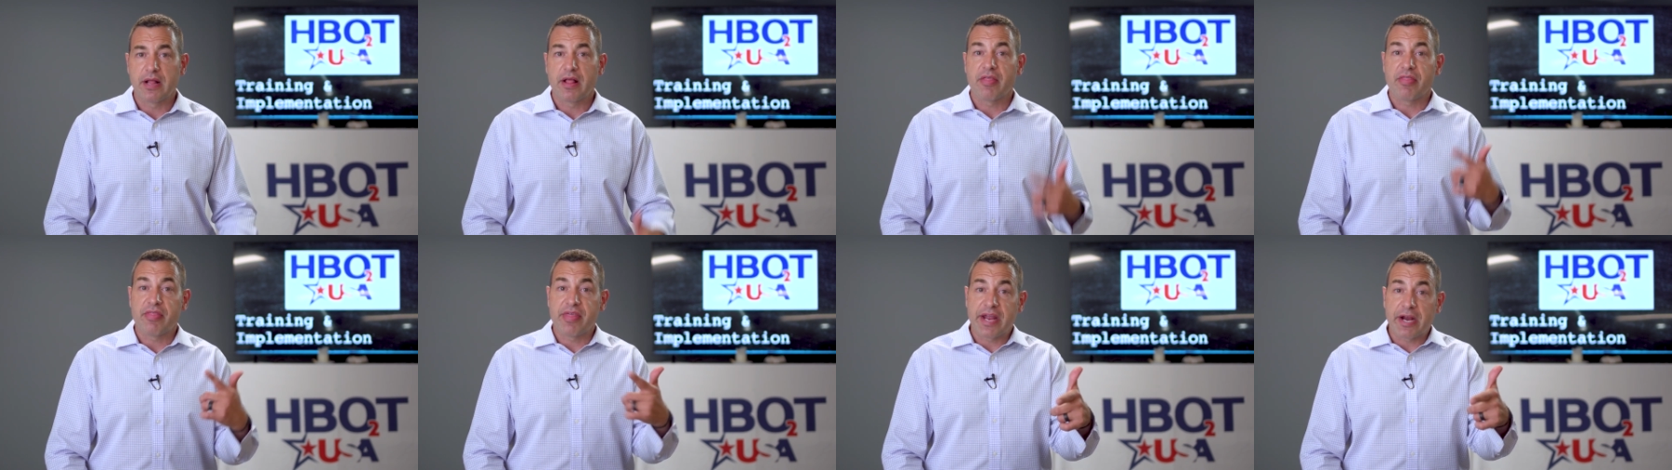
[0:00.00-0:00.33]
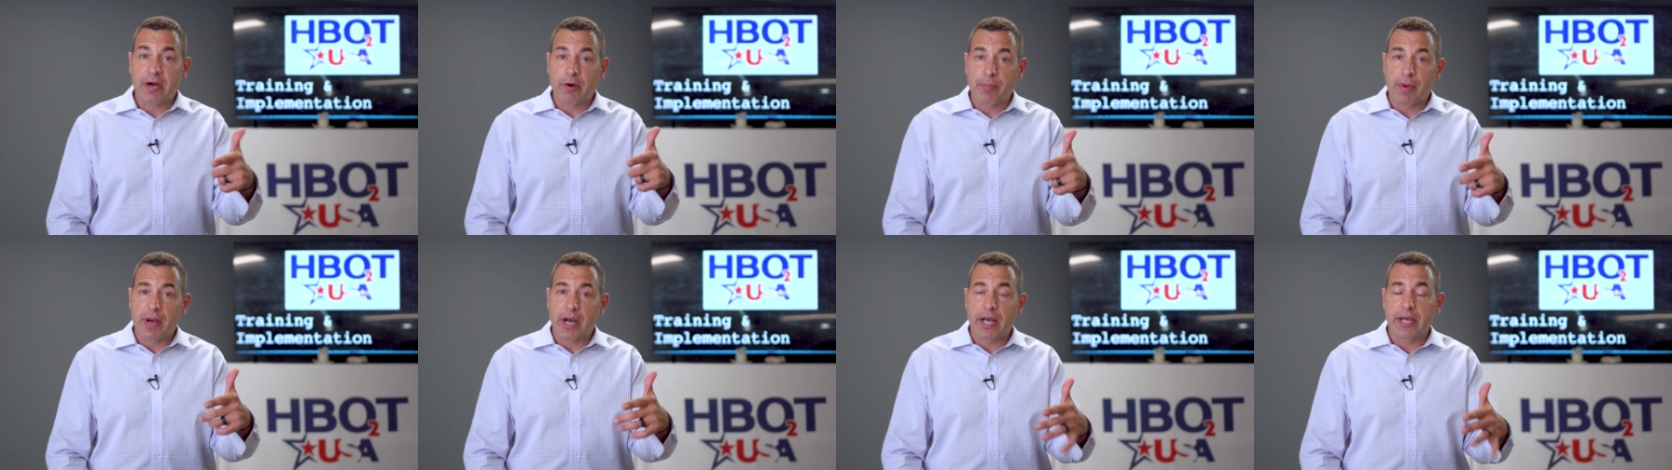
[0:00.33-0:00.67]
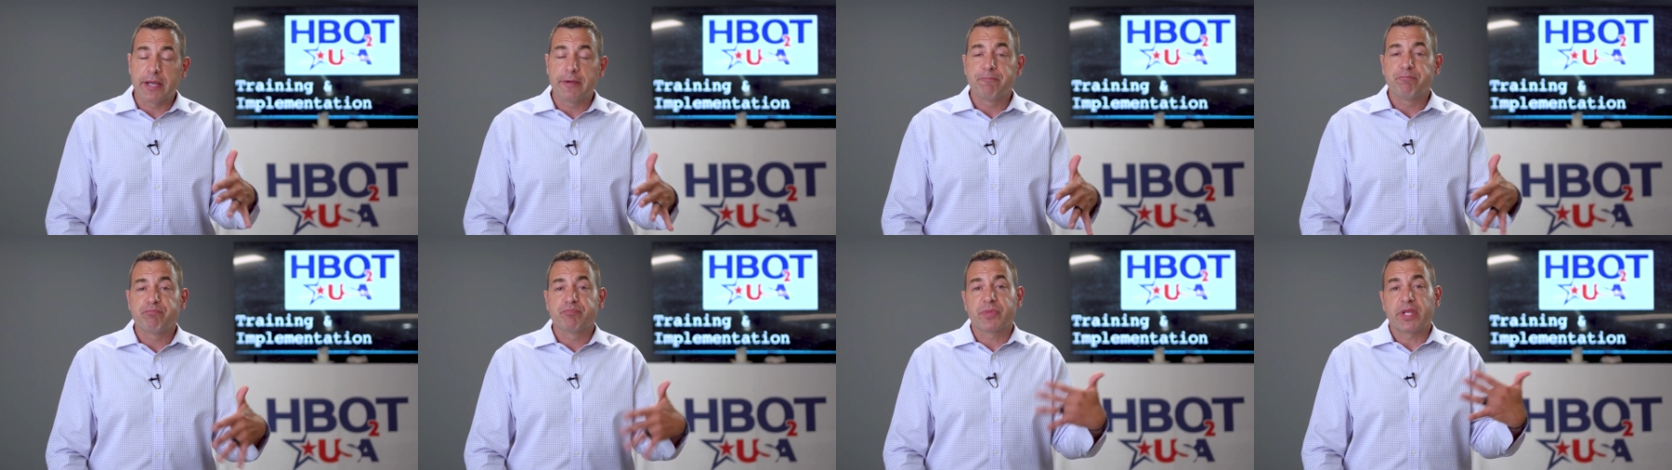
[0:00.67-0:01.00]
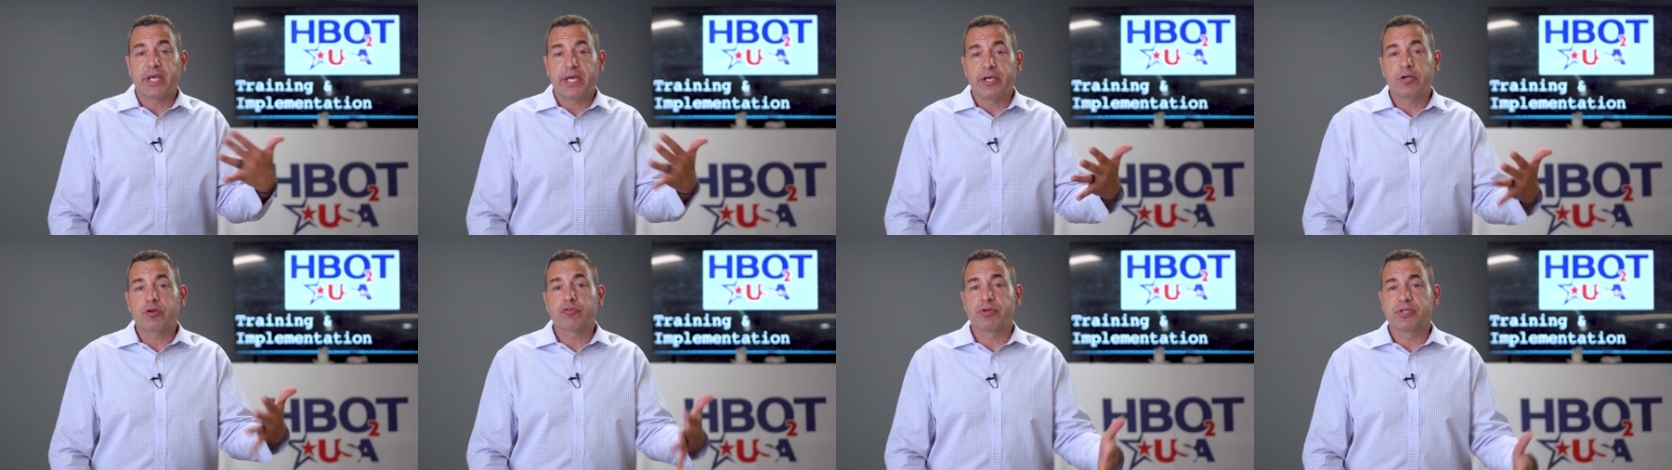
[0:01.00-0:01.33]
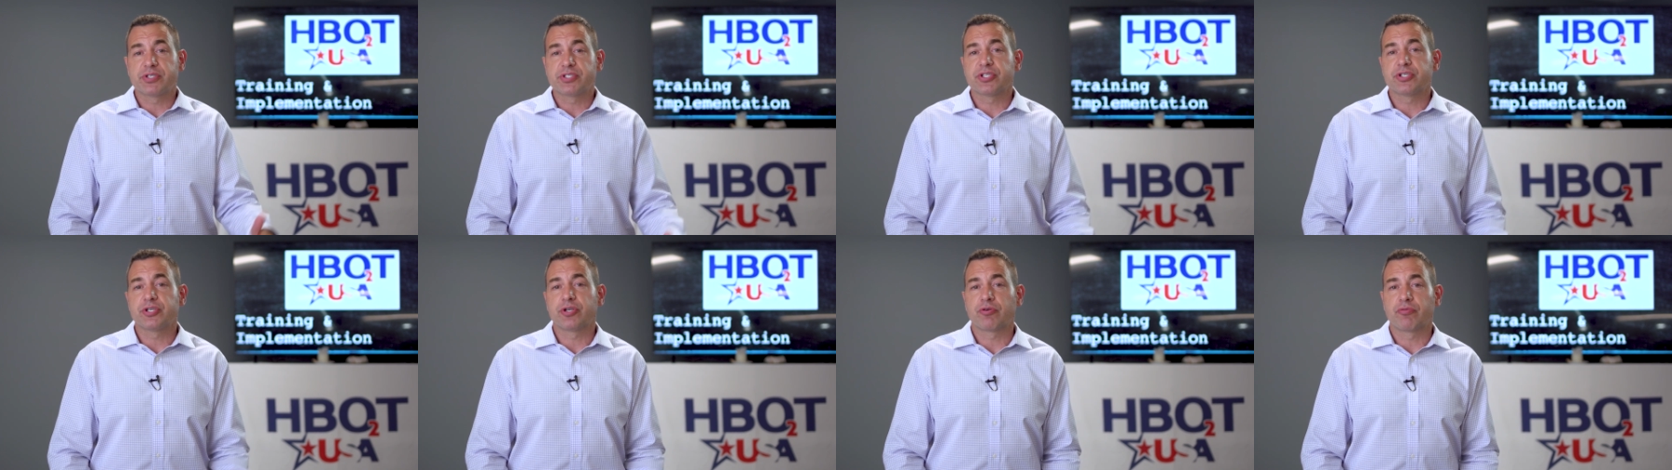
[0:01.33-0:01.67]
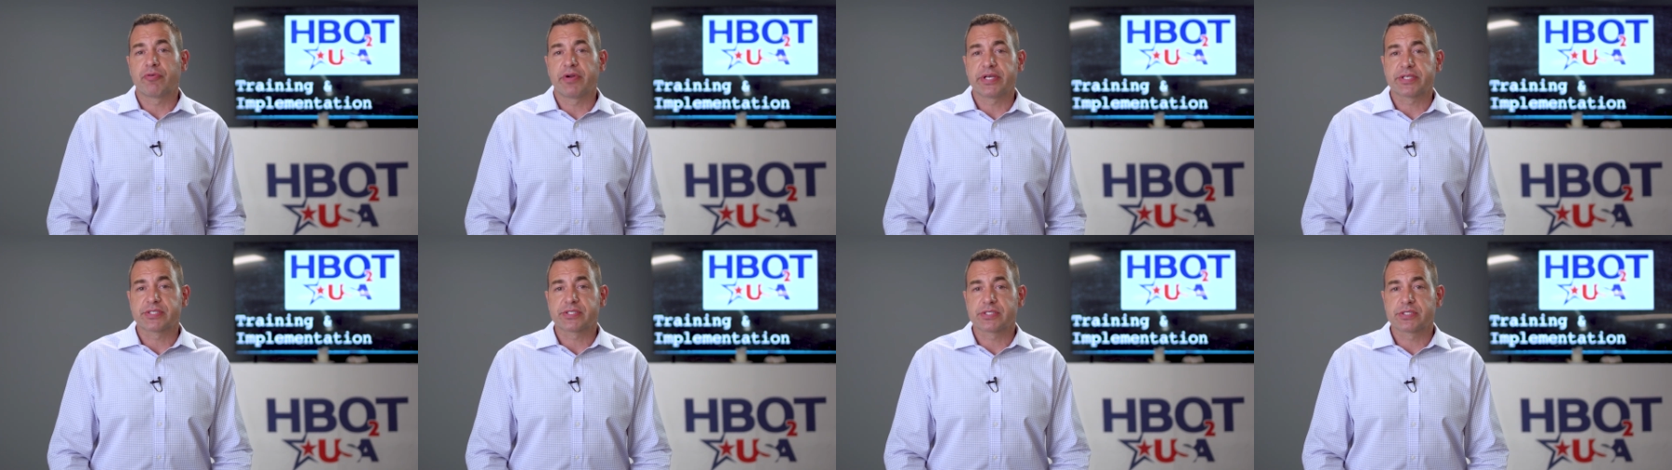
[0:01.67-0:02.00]
thereby increasing your
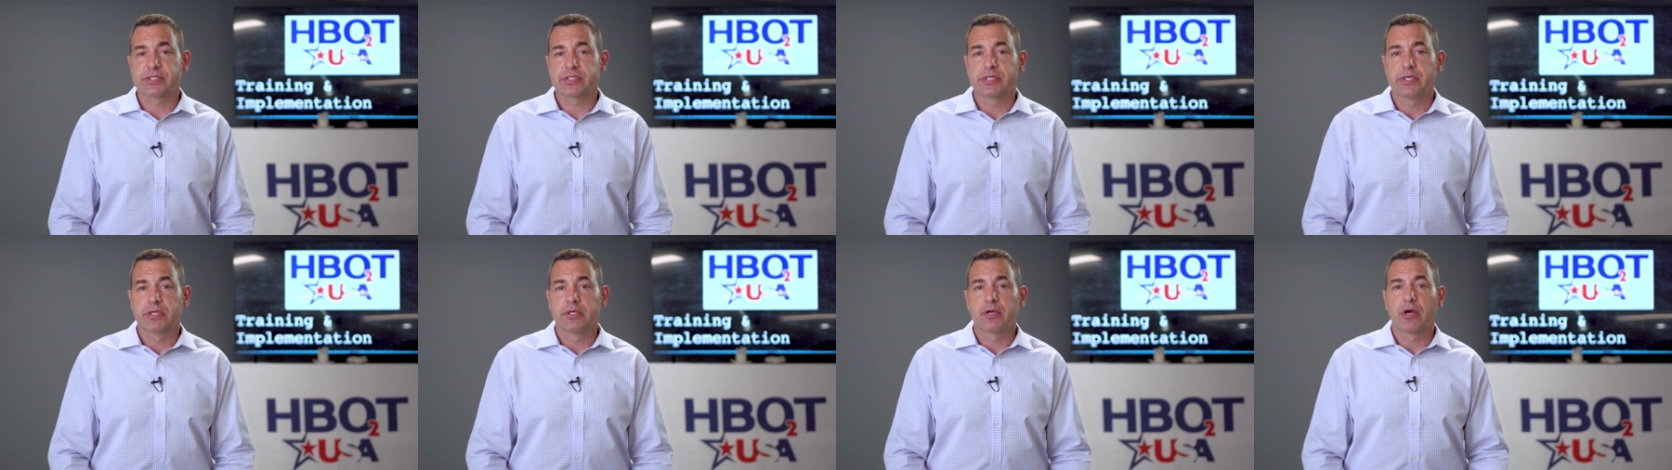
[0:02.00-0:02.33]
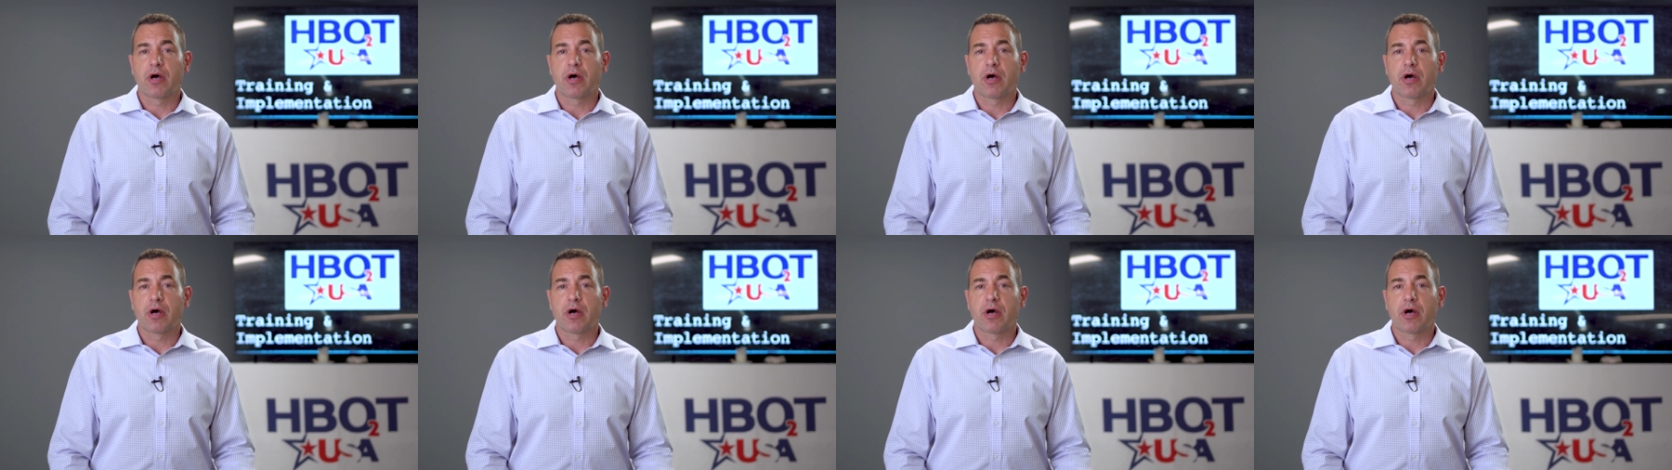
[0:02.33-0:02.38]
risks